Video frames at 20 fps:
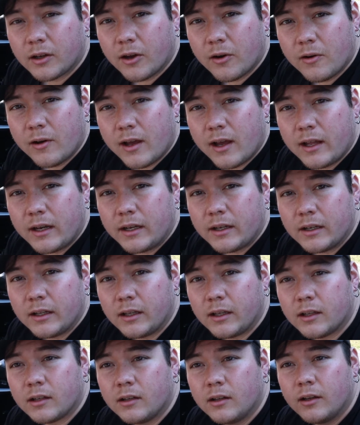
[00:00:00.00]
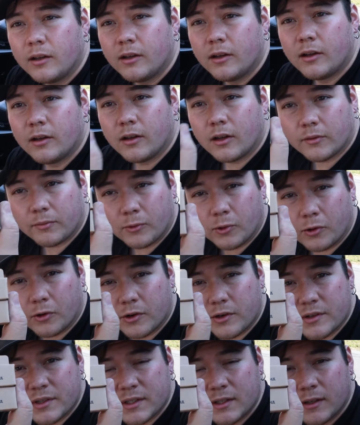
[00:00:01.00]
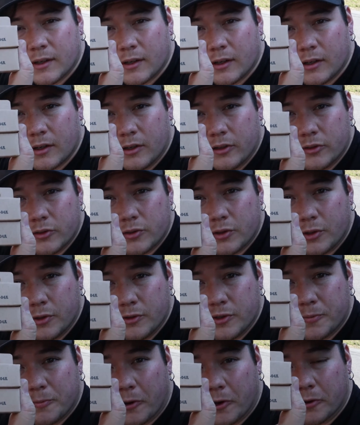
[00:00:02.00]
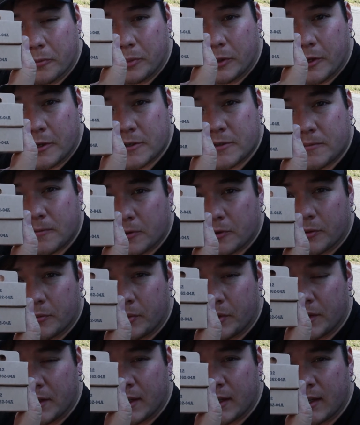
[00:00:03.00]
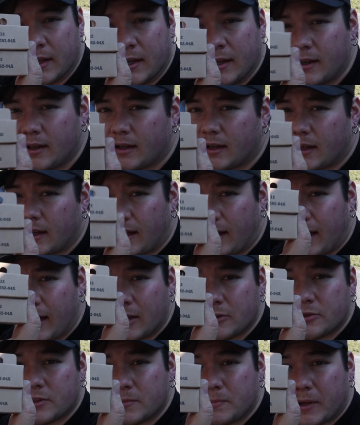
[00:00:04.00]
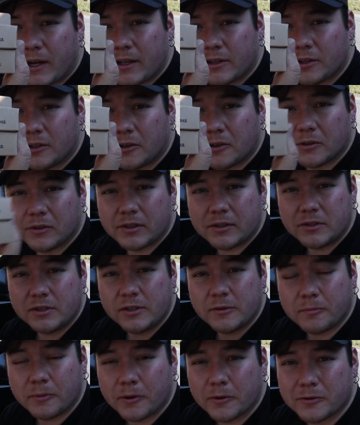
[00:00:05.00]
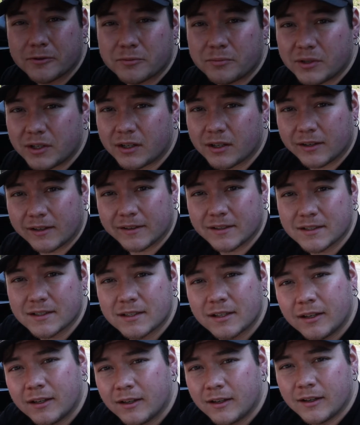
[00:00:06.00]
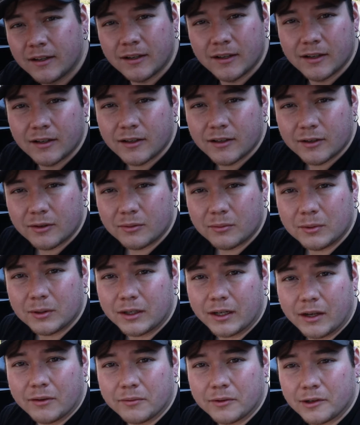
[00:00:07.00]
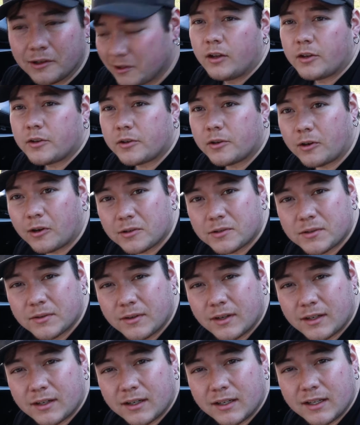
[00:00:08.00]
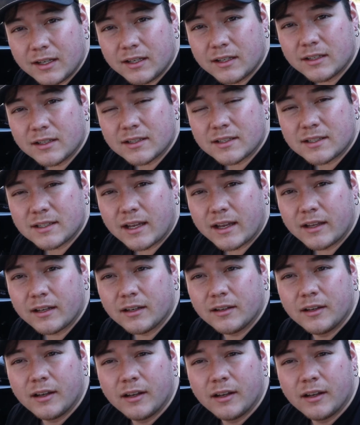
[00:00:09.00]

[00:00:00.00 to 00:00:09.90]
go ahead and need, of course, 2 spark plugs for the bike. I just buy the Harley cheapos because whatever. You're also gonna need a set